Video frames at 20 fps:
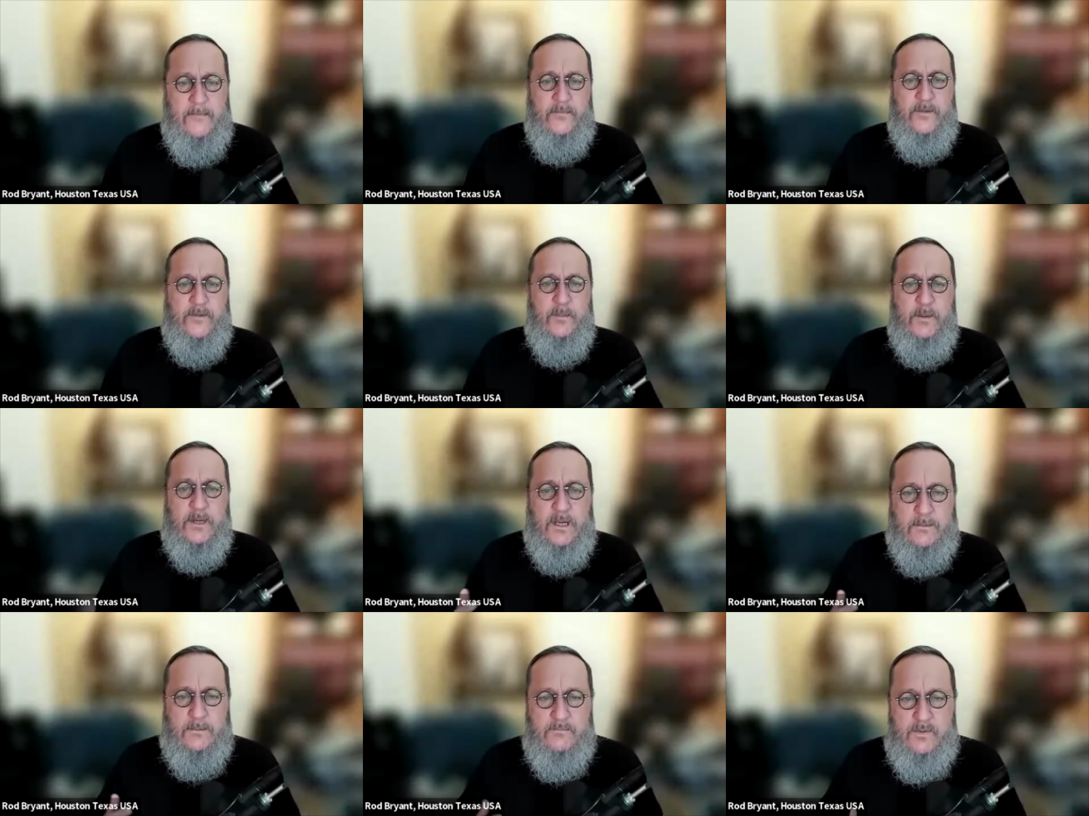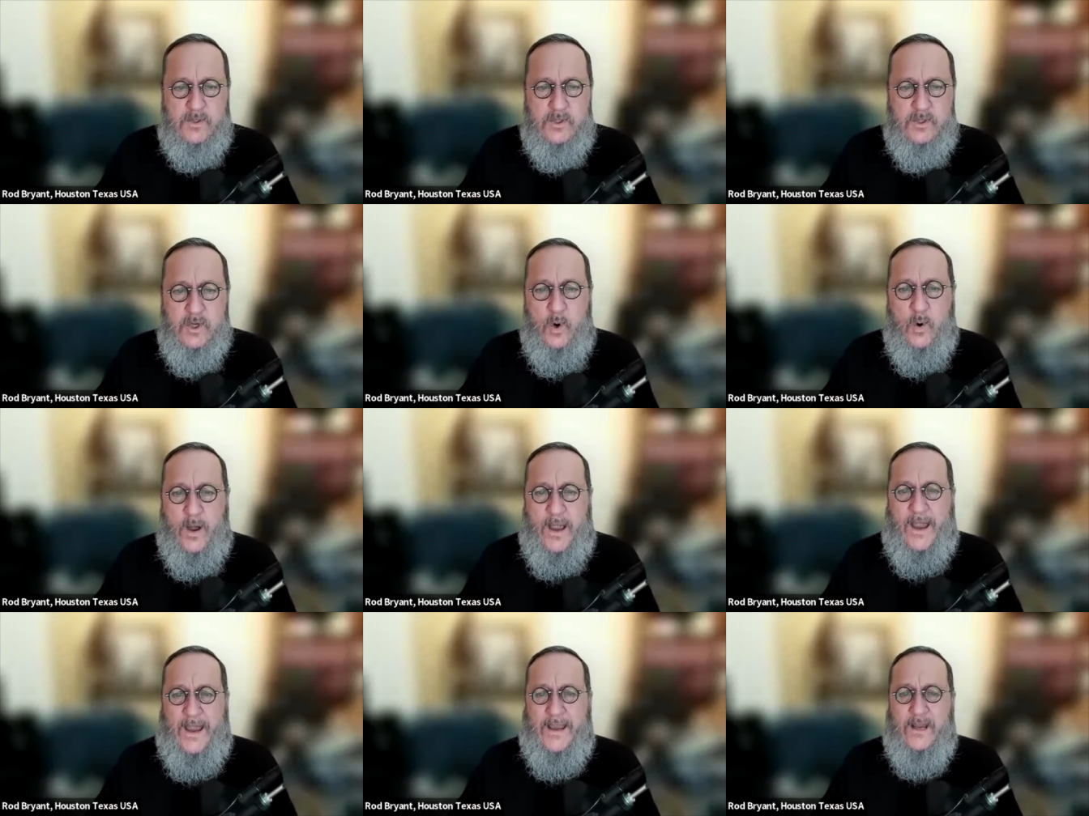to become
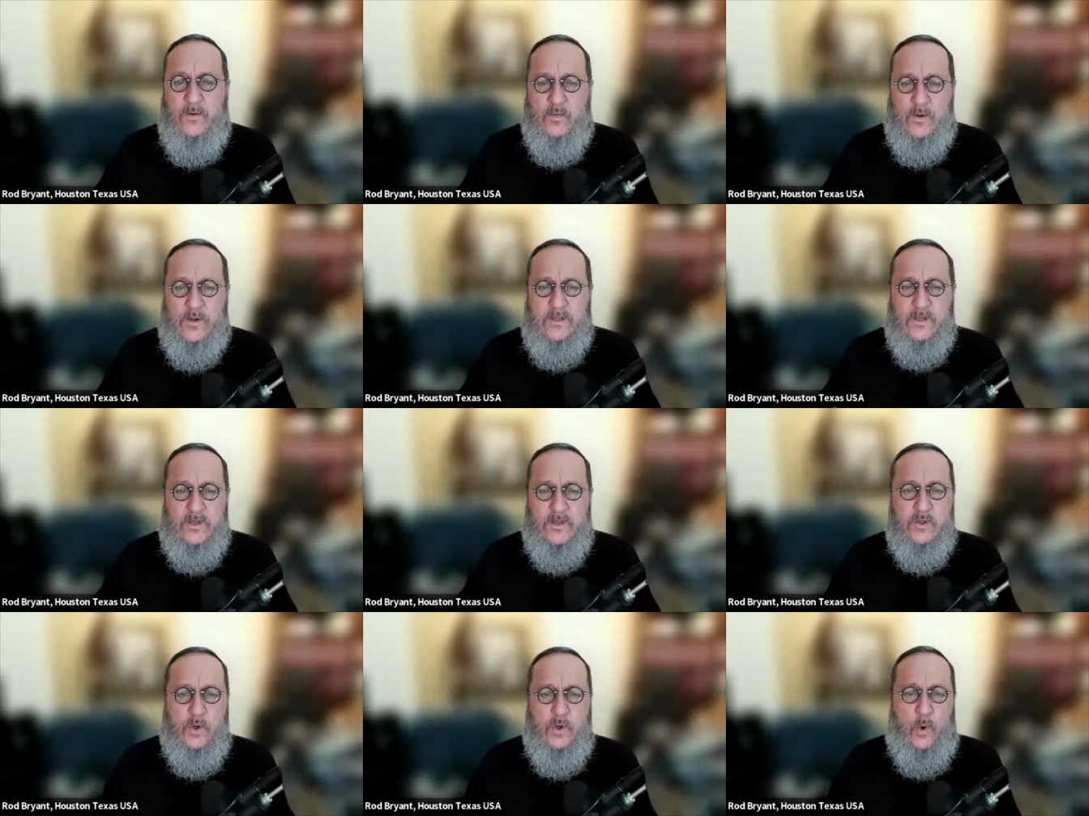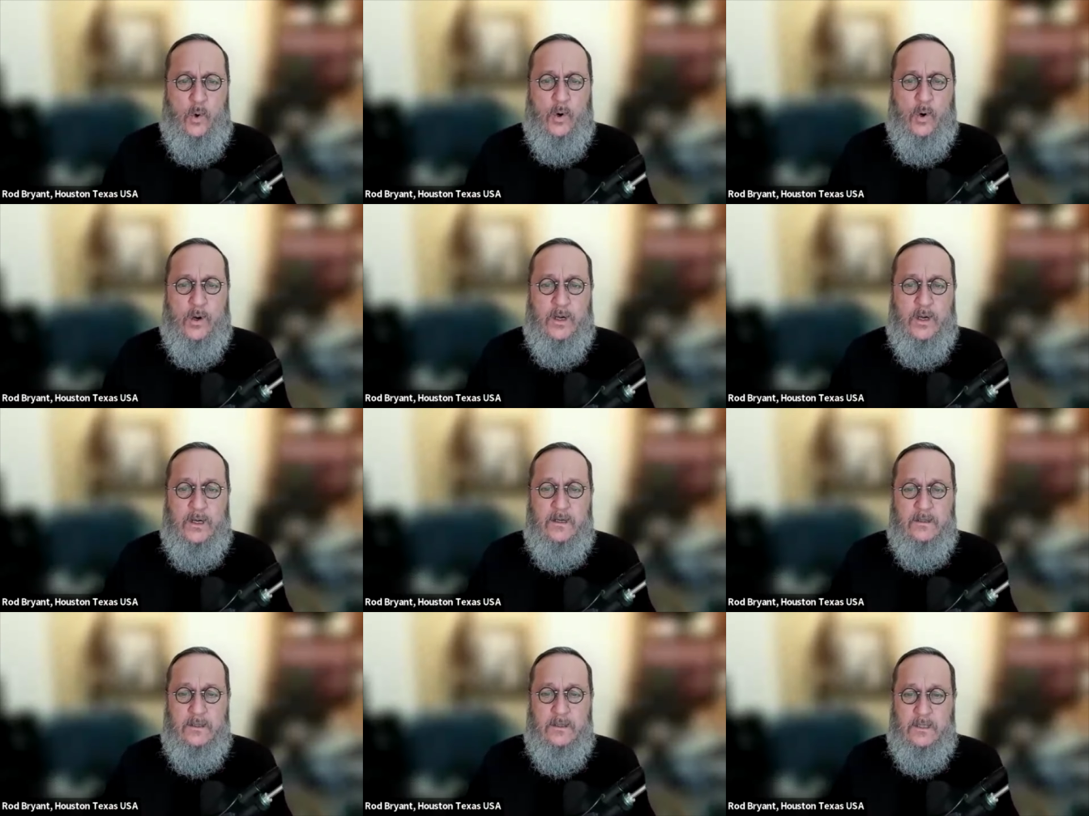so angry that
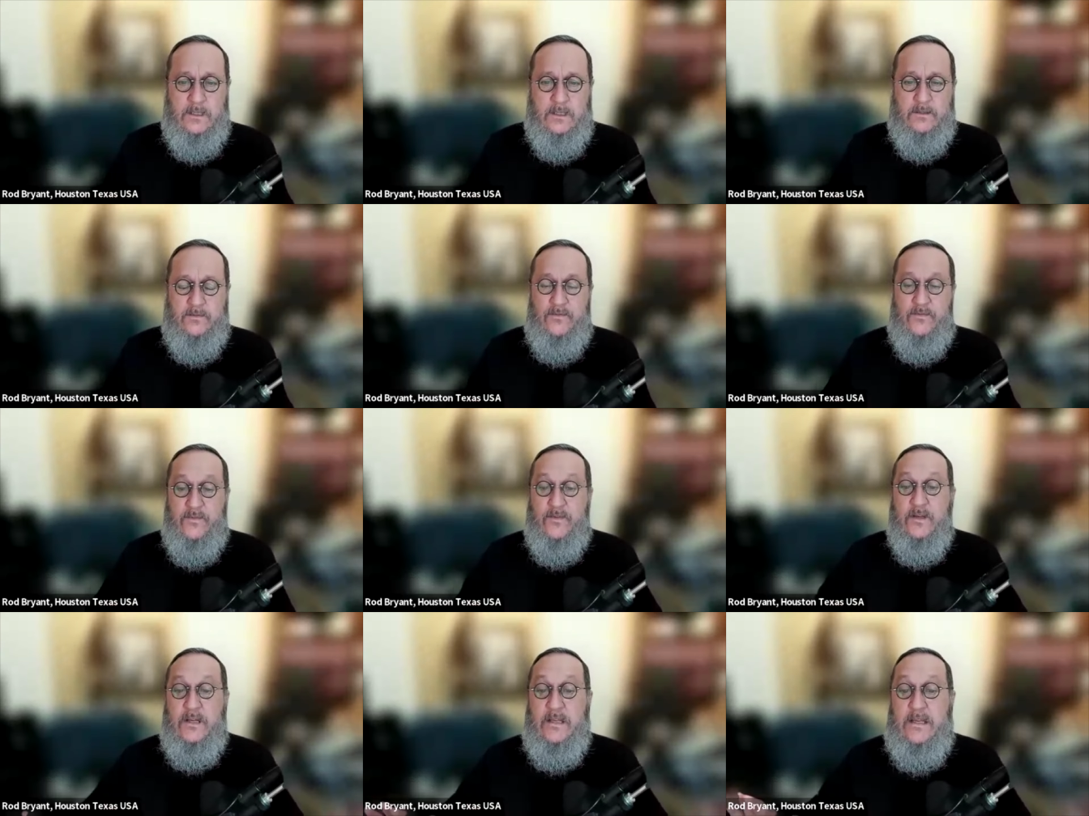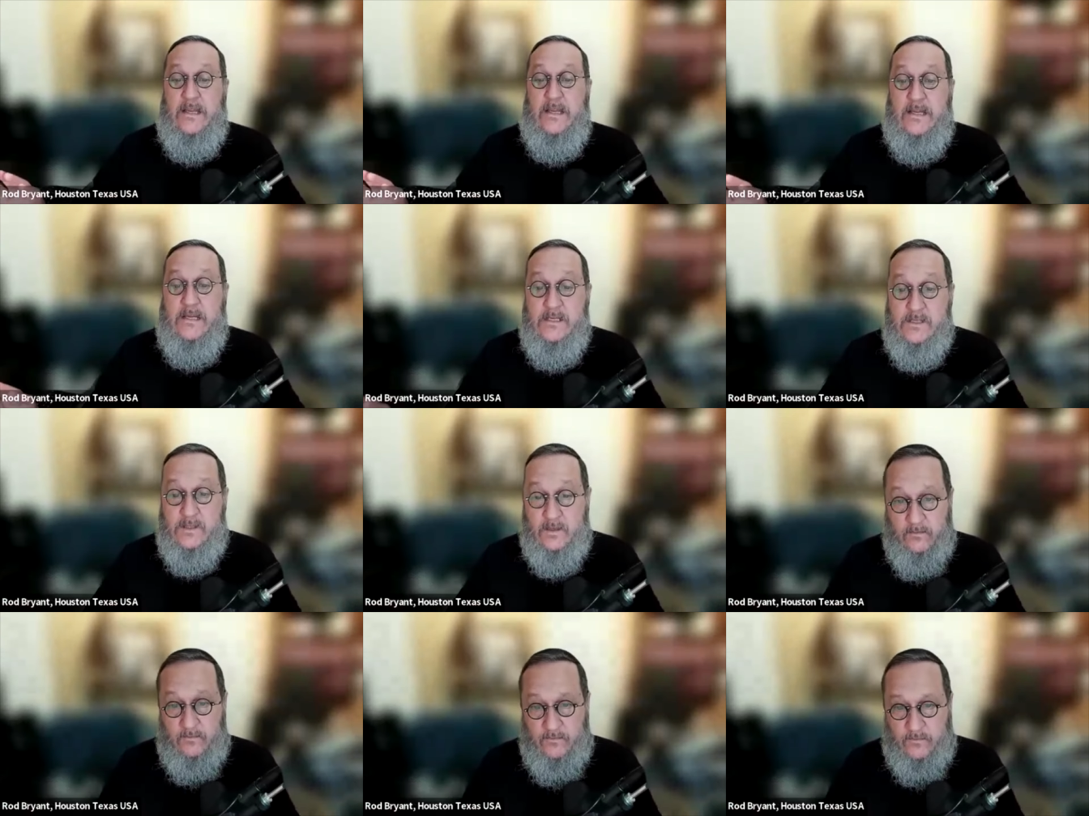Torah
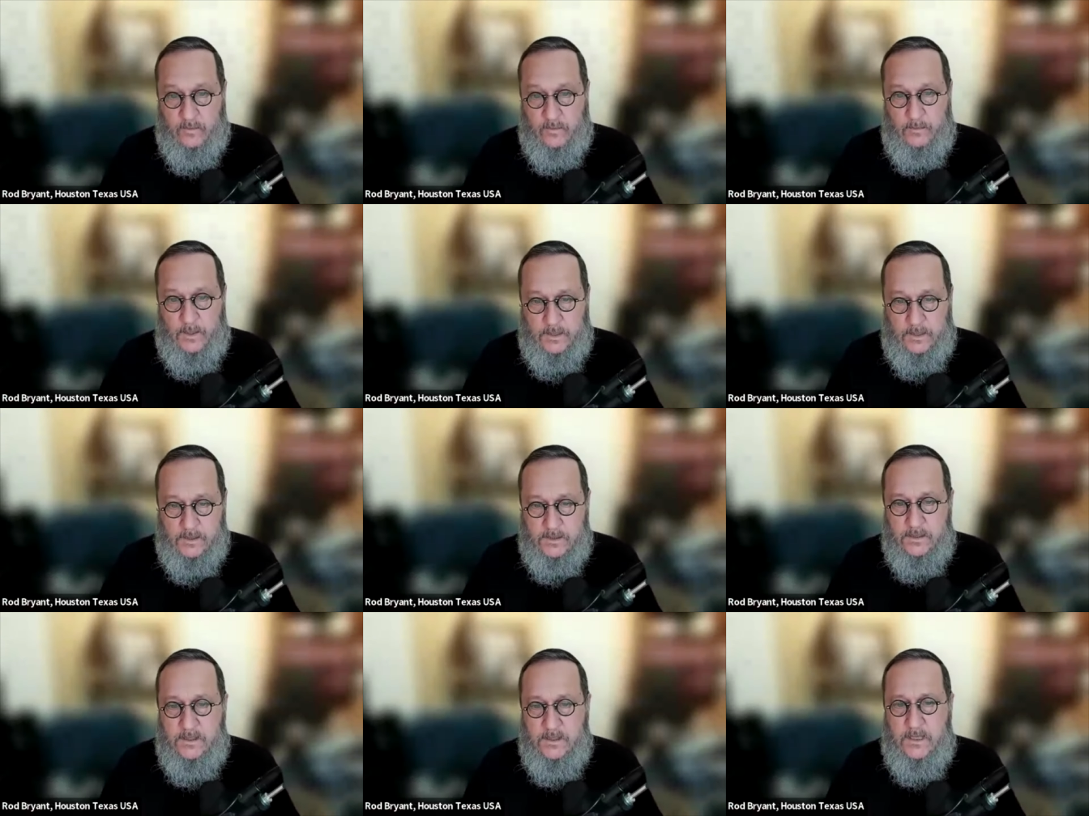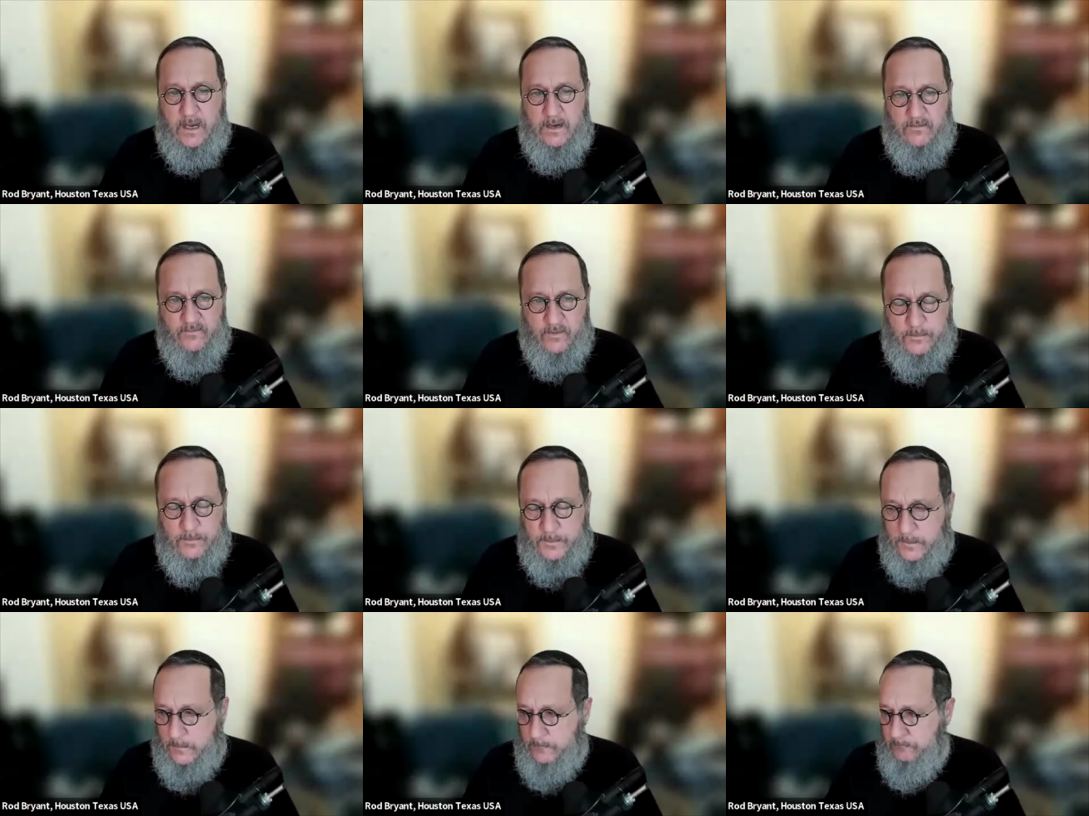flees from us. God
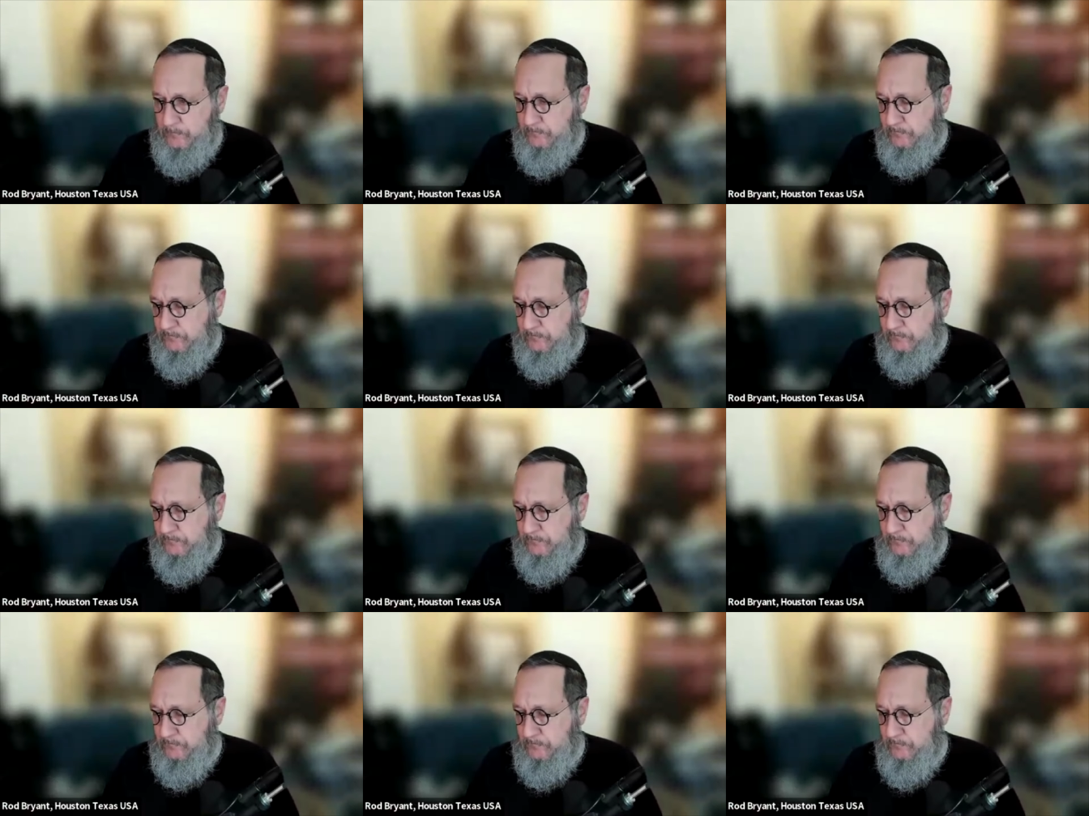forbid.